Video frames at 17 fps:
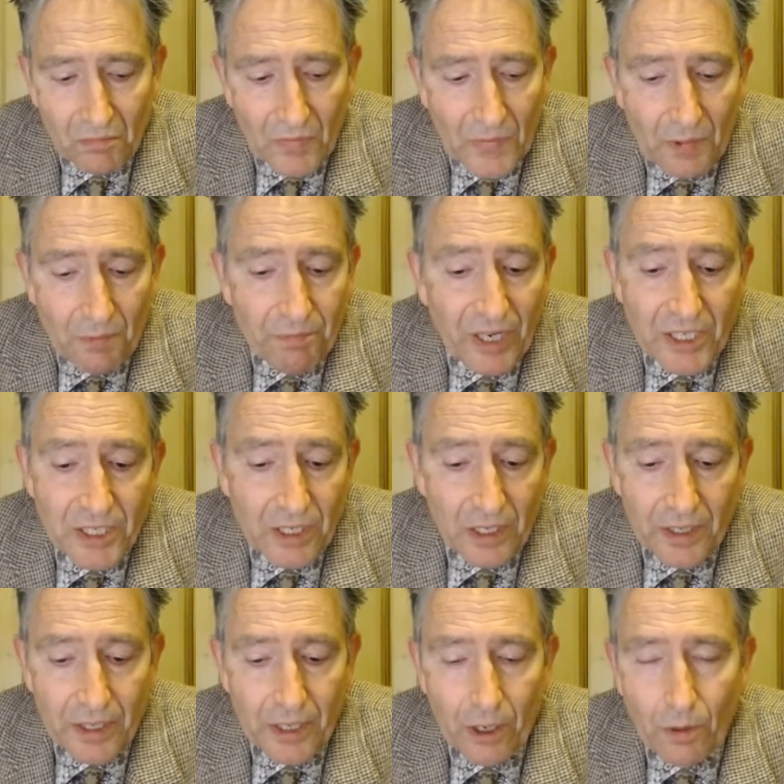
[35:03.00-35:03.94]
basically the
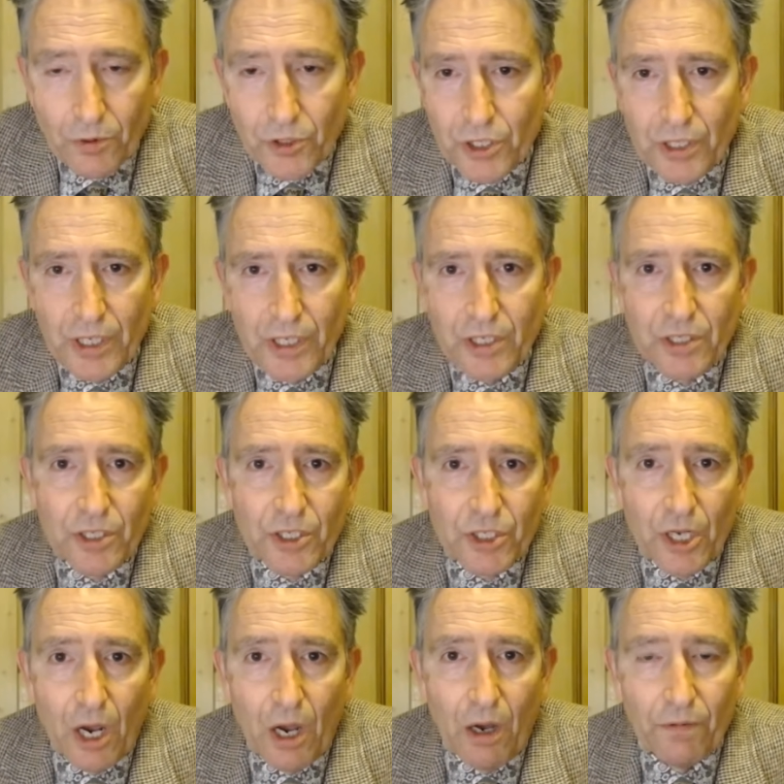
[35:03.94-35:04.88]
option is to
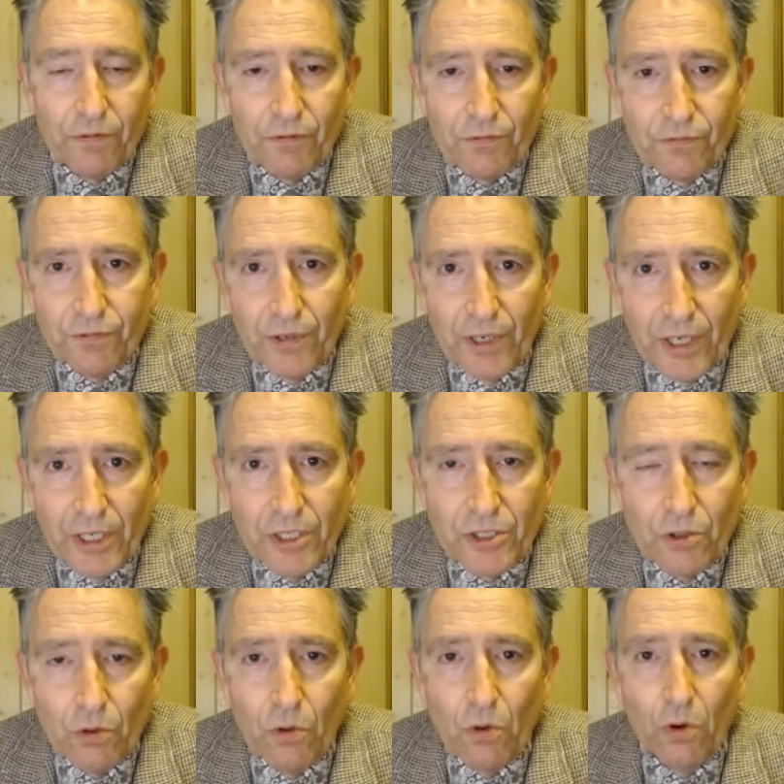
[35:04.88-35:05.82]
starve, freeze,
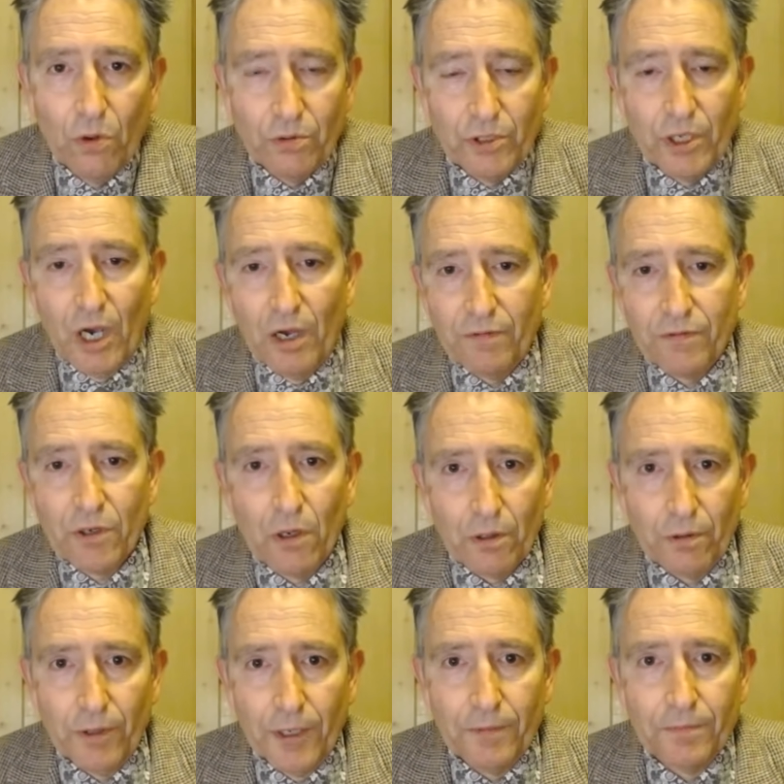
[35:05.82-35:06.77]
or die of cholera.
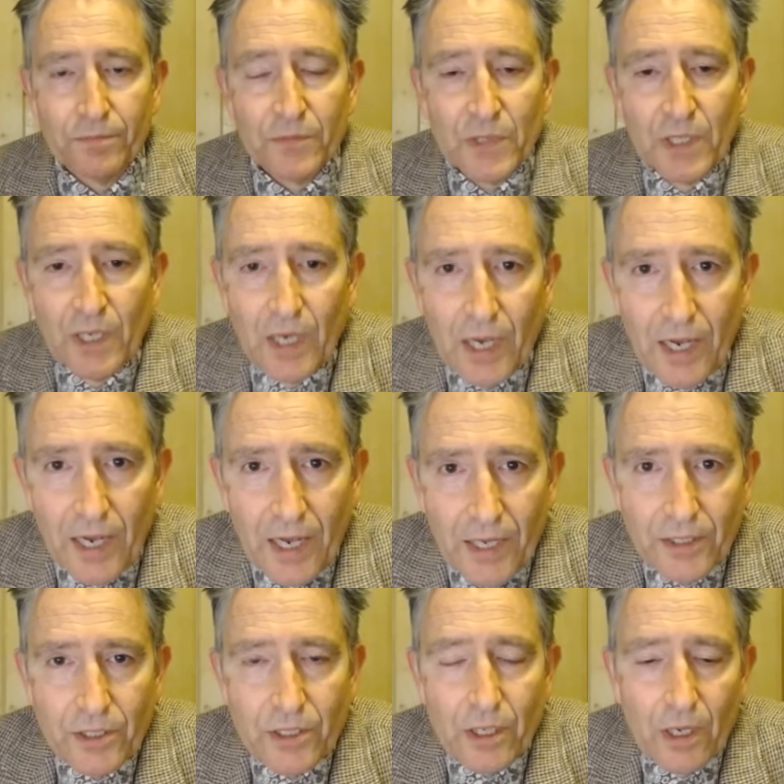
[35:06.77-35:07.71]
And
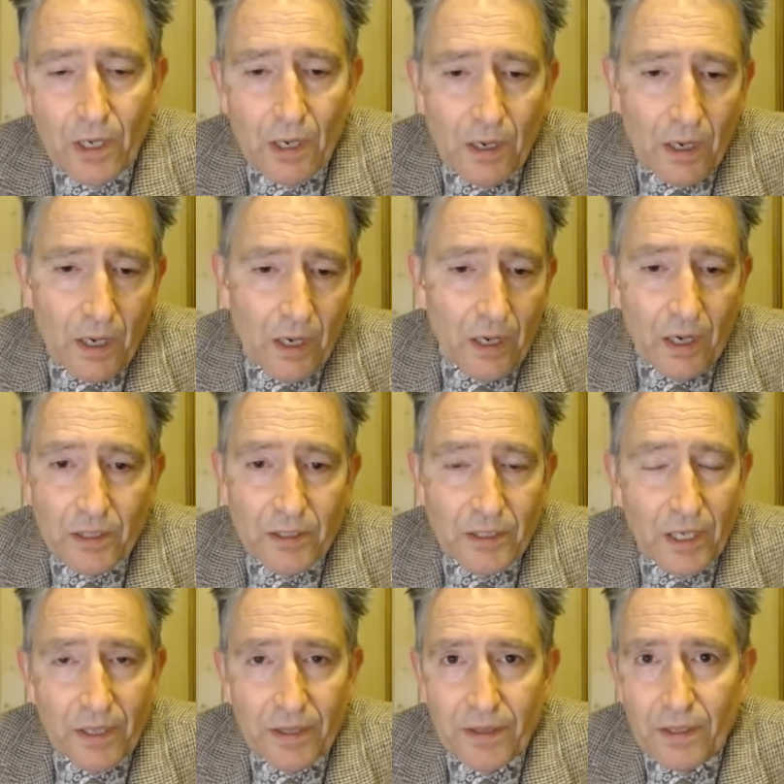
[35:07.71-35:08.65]
I
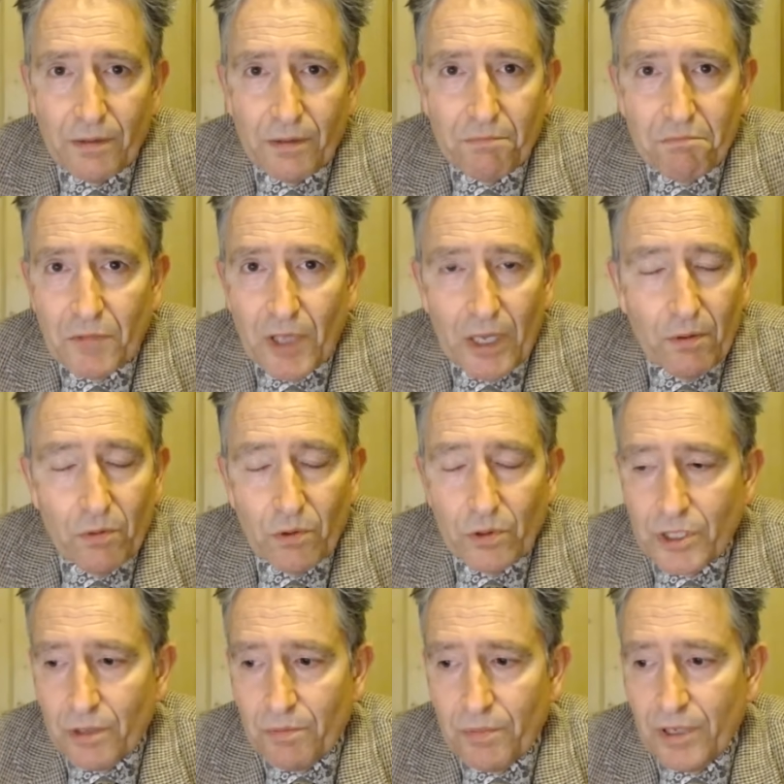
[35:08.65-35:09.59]
think they will
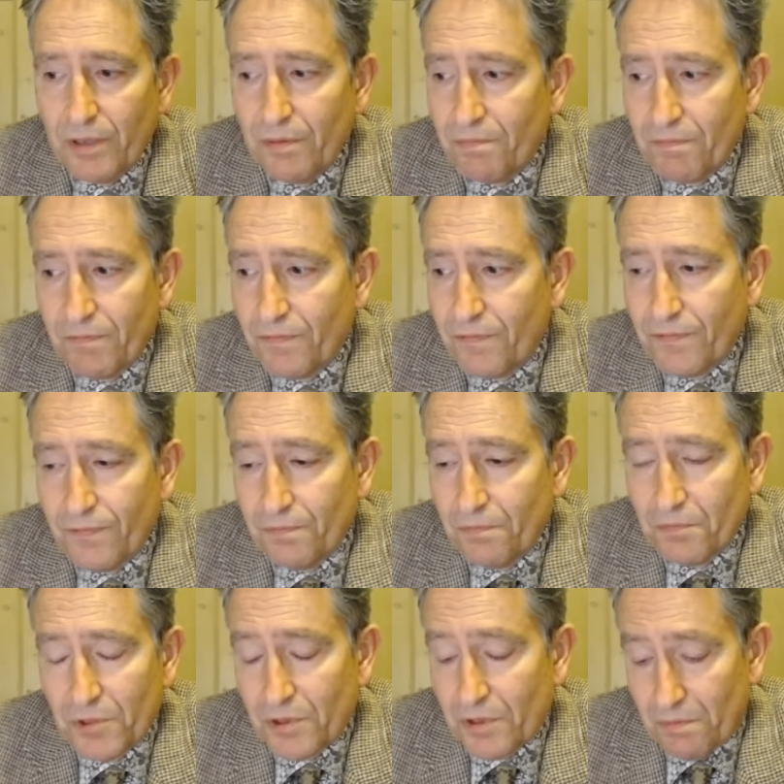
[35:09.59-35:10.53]
simply
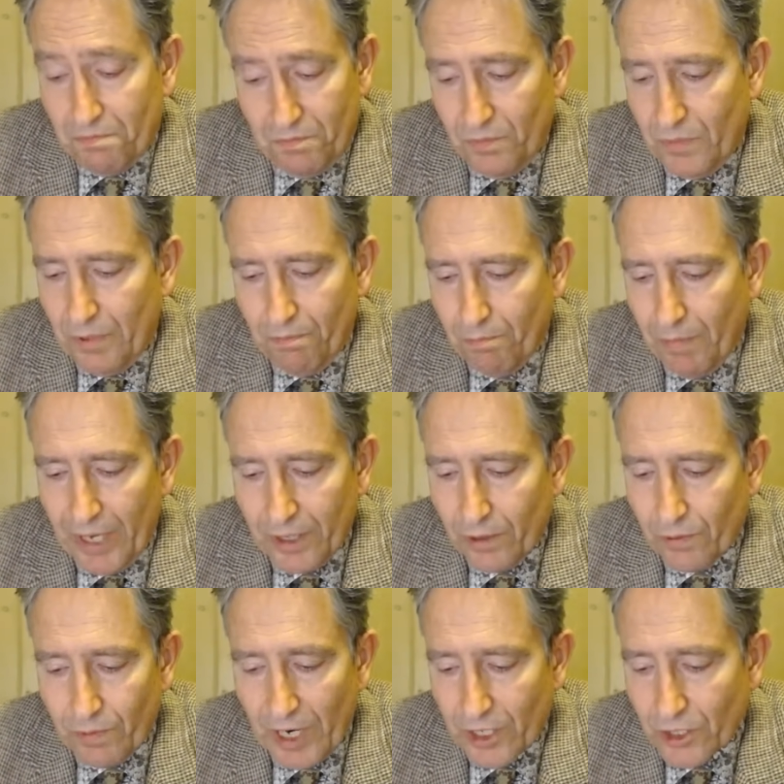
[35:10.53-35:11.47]
make the
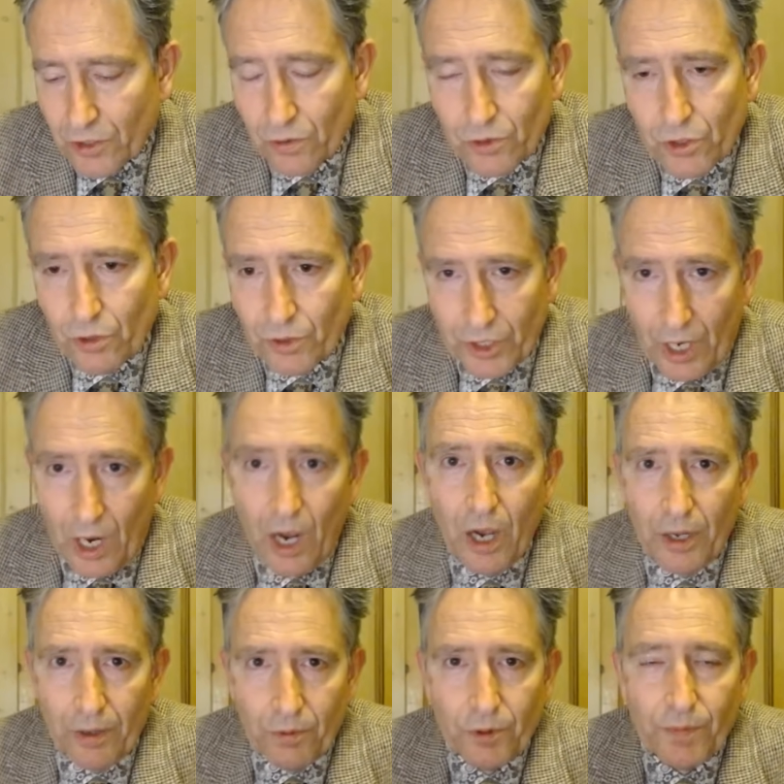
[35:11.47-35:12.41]
rational choice. I
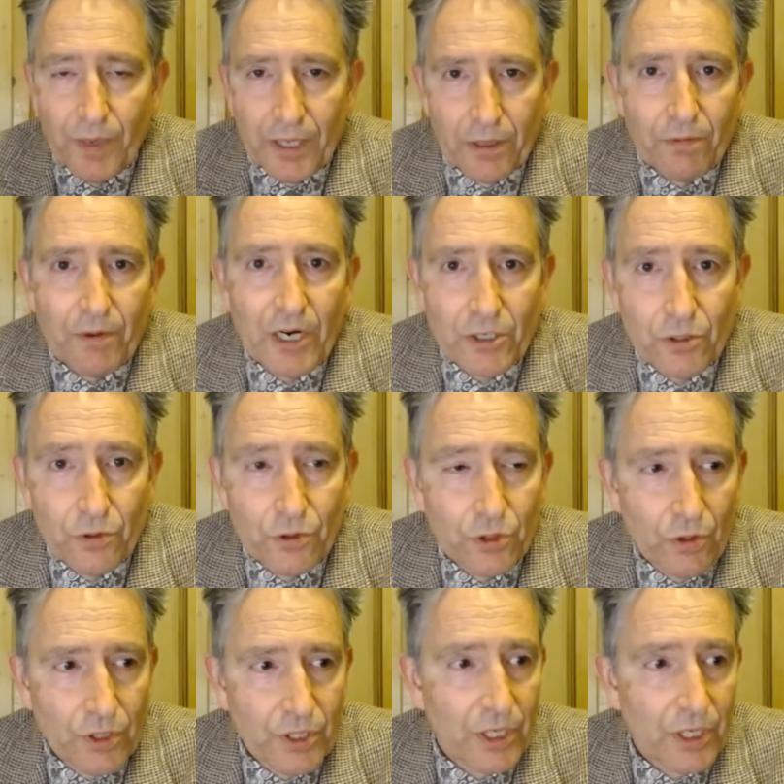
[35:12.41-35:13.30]
would make the rational choice.